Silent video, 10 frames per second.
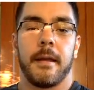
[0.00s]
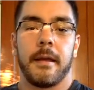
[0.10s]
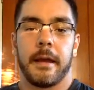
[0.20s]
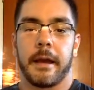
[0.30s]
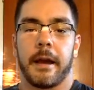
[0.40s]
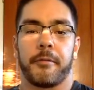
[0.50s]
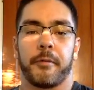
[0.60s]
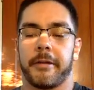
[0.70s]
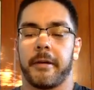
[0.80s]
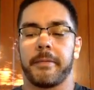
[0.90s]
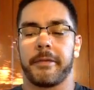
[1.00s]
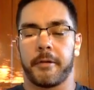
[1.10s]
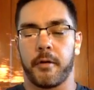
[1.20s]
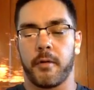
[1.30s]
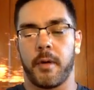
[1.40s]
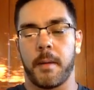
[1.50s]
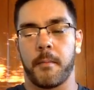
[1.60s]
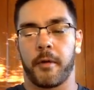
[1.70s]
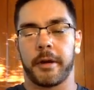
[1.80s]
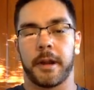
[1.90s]
Hey guys, what's up? So
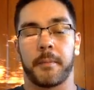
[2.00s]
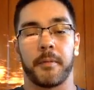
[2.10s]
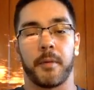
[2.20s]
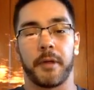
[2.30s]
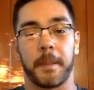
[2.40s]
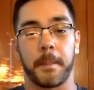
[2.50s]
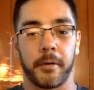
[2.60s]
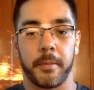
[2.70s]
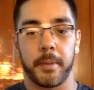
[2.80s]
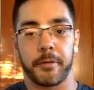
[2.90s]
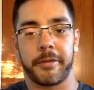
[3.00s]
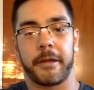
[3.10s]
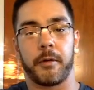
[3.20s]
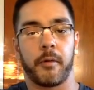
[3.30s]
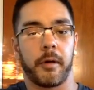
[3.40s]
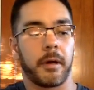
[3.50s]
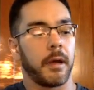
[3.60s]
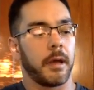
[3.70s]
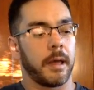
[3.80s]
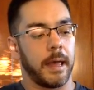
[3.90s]
I'm working on promoting burntheboats.org,
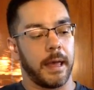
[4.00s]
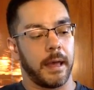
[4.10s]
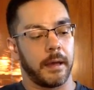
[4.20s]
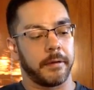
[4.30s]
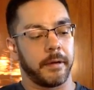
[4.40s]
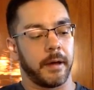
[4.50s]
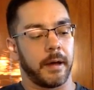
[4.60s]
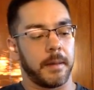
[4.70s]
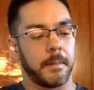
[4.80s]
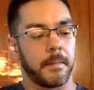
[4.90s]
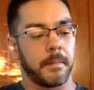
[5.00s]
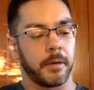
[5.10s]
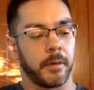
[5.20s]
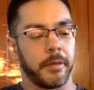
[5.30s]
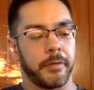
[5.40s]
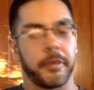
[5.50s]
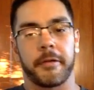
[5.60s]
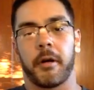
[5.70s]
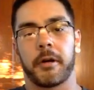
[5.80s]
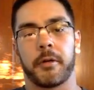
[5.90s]
and I'm going through
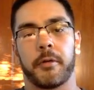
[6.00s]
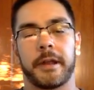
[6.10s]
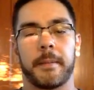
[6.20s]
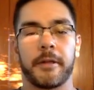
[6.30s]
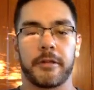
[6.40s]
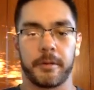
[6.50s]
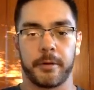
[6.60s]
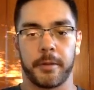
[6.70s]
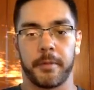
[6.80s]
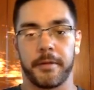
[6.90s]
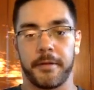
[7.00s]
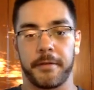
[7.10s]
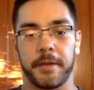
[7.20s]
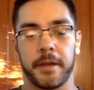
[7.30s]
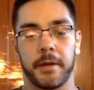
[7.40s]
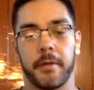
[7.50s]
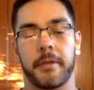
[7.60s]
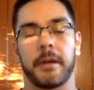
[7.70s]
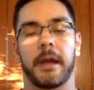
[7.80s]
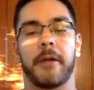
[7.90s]
this article that I mentioned in one of the previous
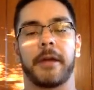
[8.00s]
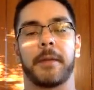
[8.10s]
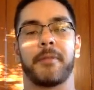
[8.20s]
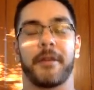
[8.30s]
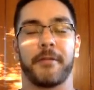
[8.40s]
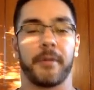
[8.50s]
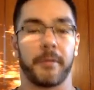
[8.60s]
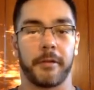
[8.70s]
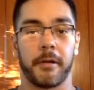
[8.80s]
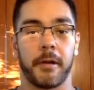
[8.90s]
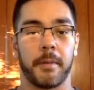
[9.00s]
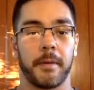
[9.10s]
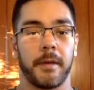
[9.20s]
videos on how to get press for your startup.